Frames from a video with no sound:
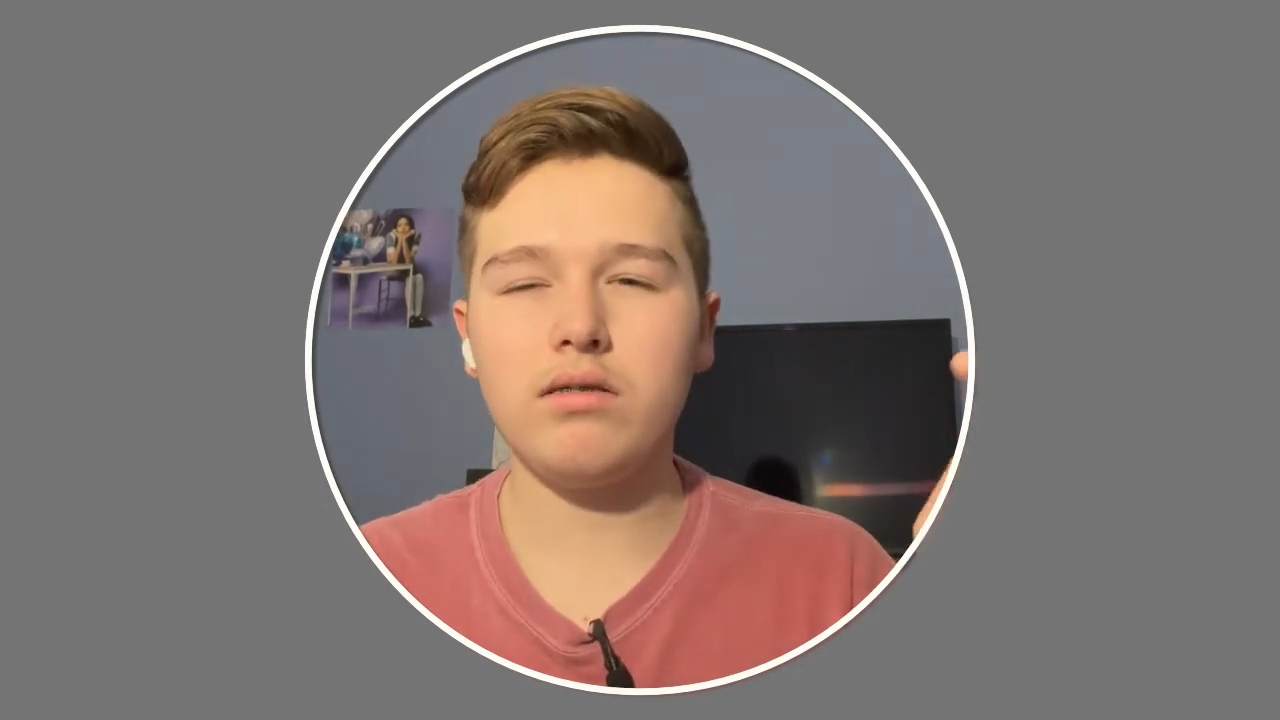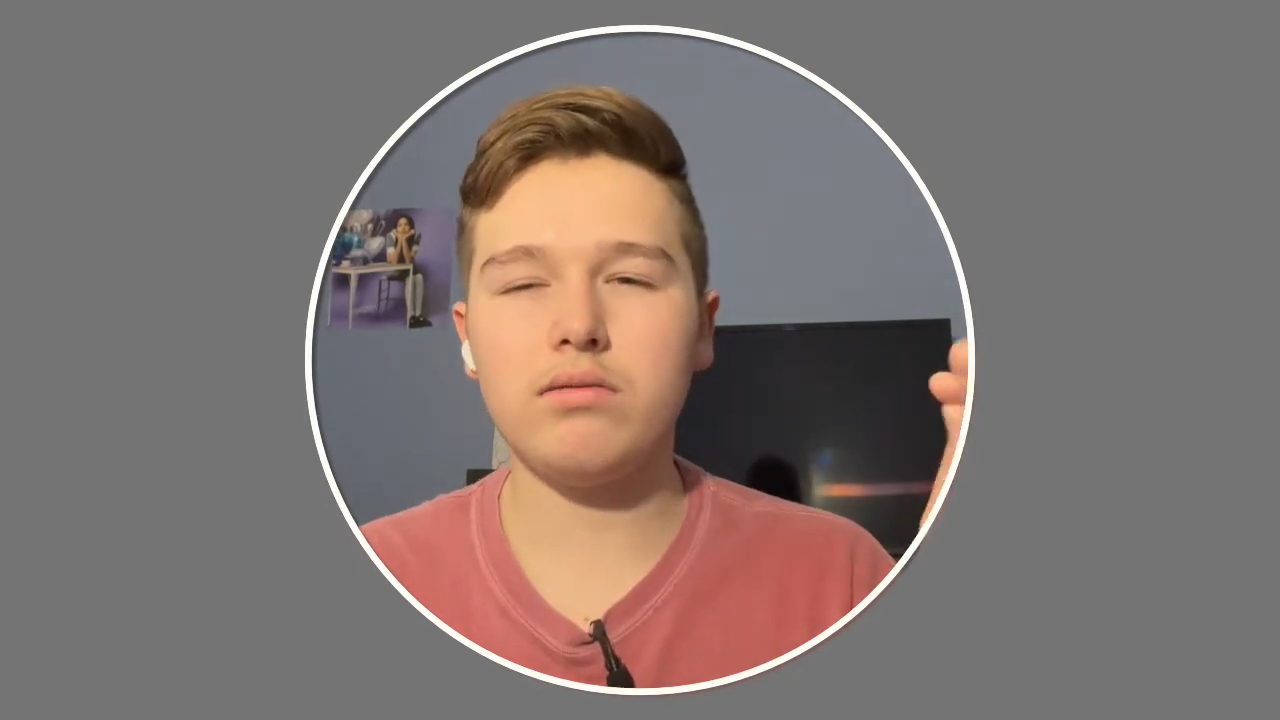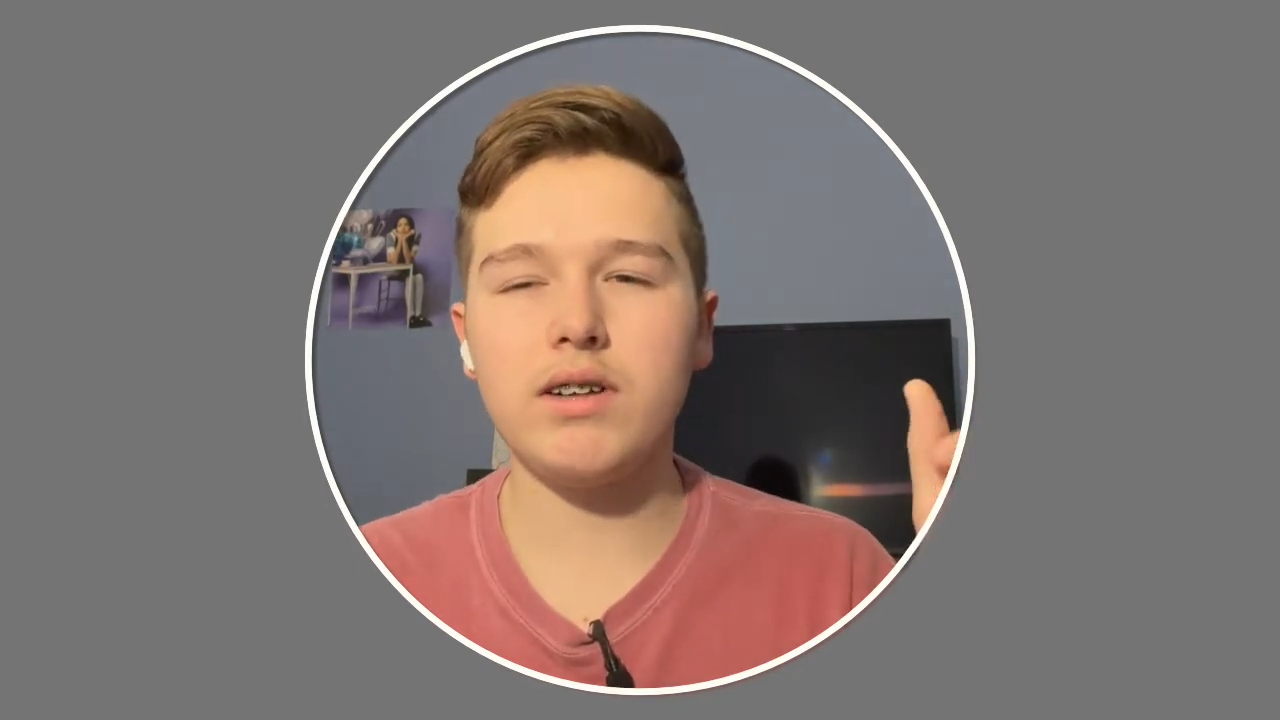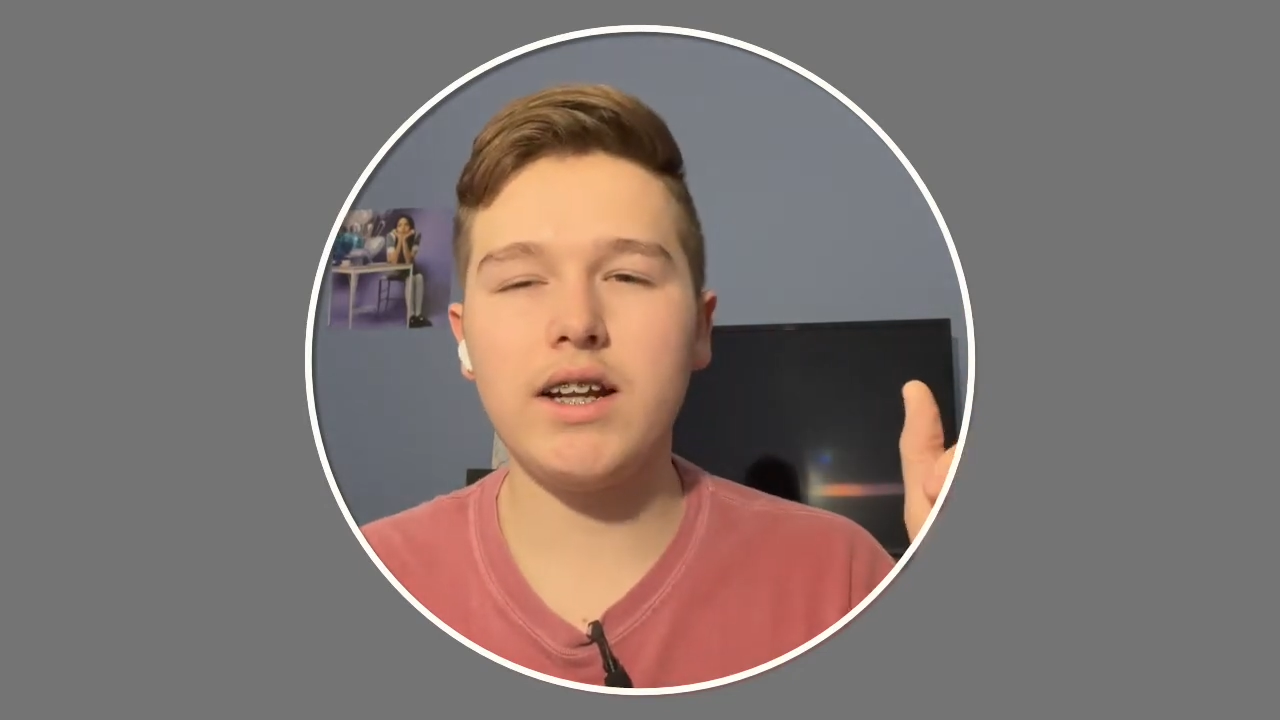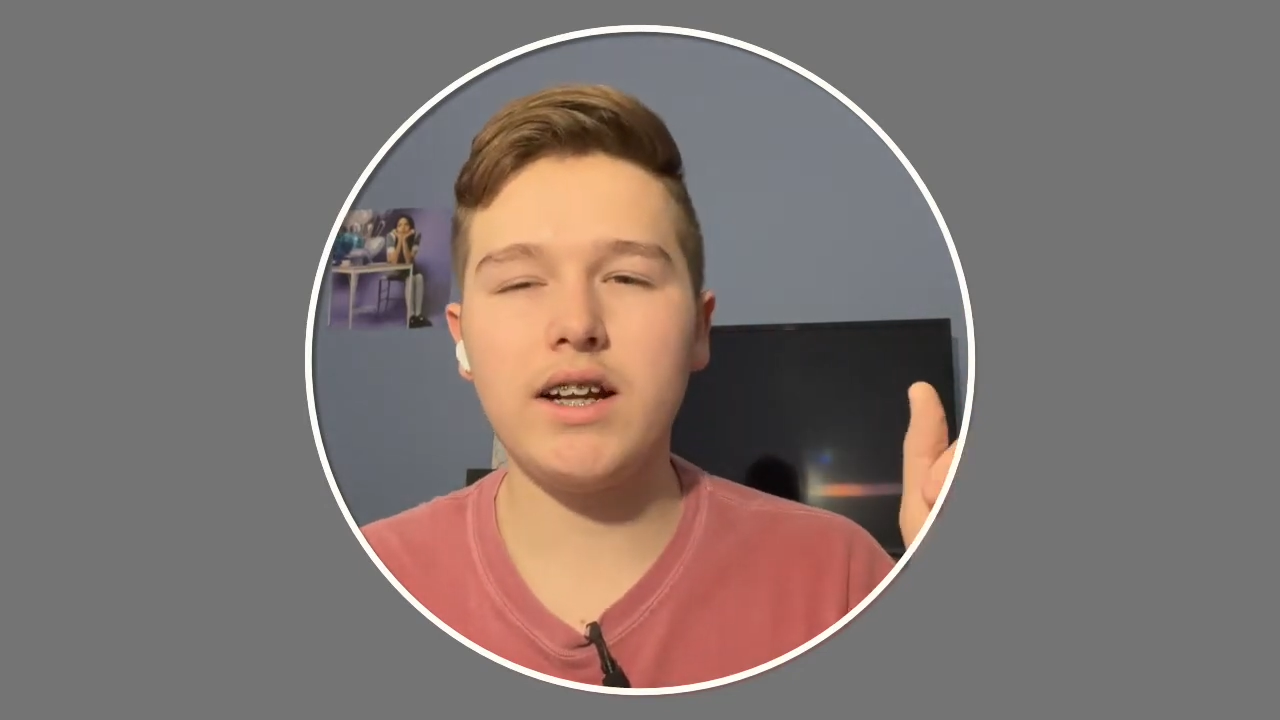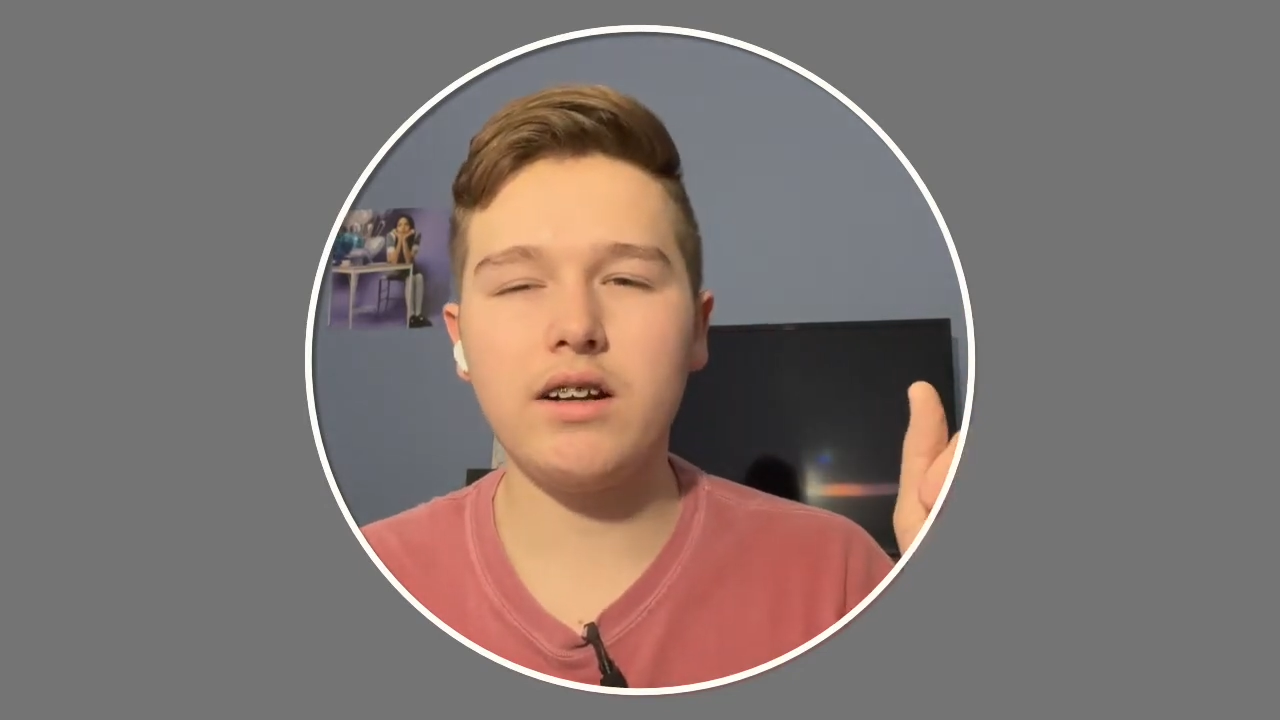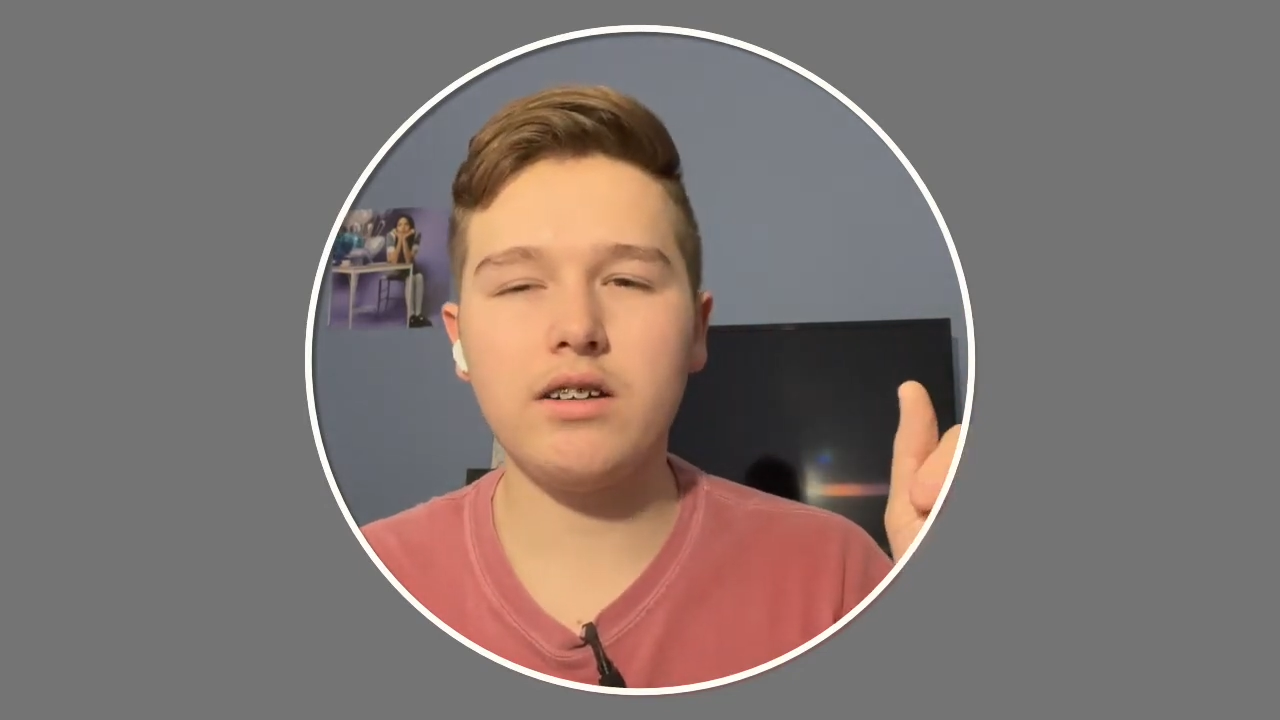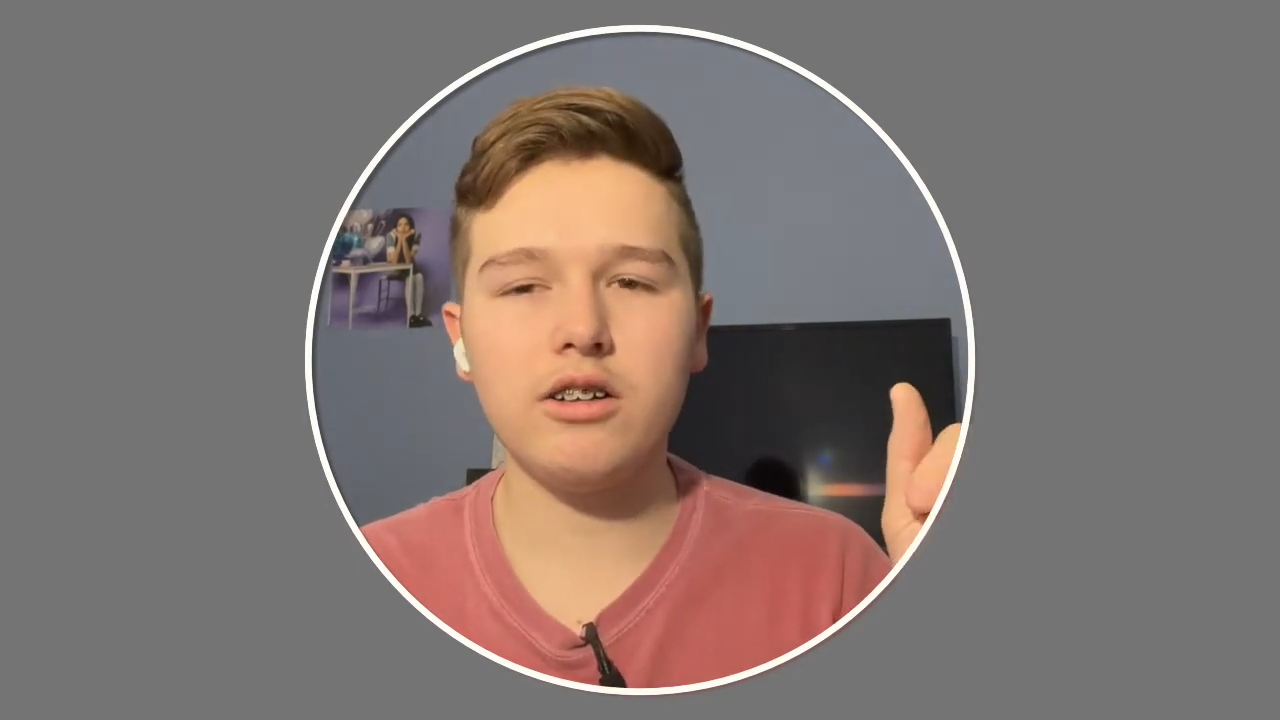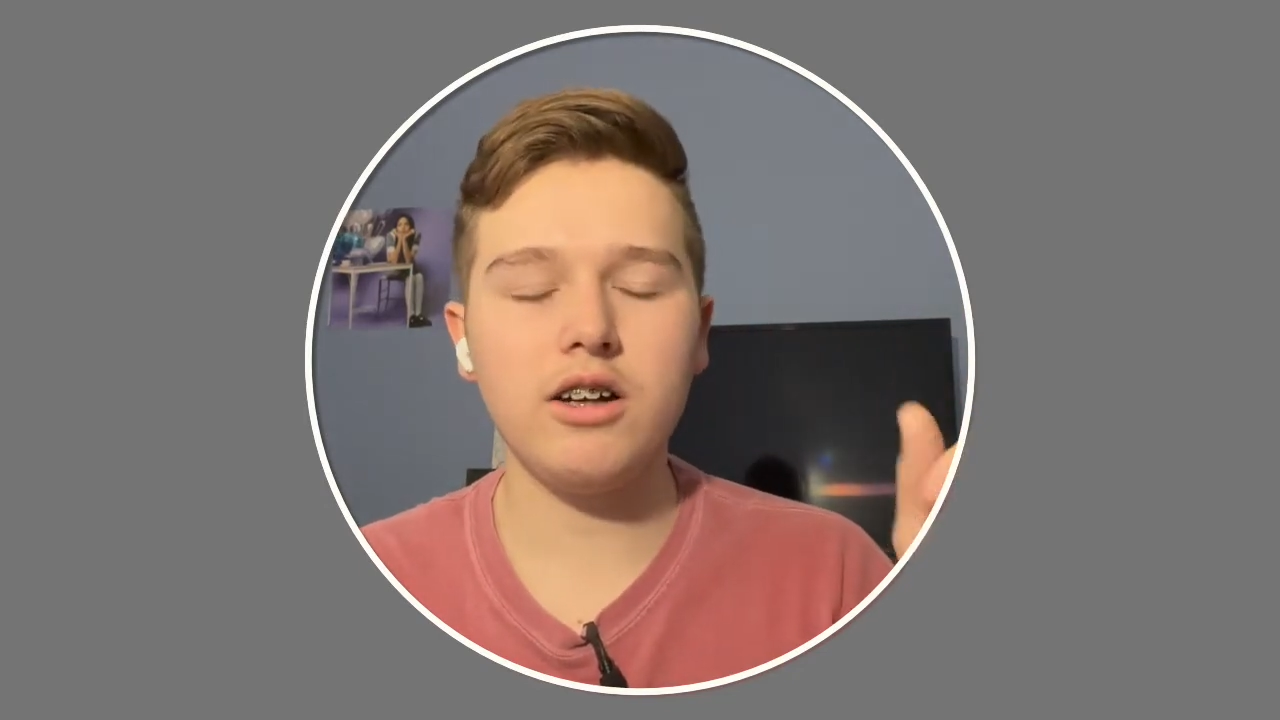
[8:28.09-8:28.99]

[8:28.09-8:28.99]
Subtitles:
red-haired girl.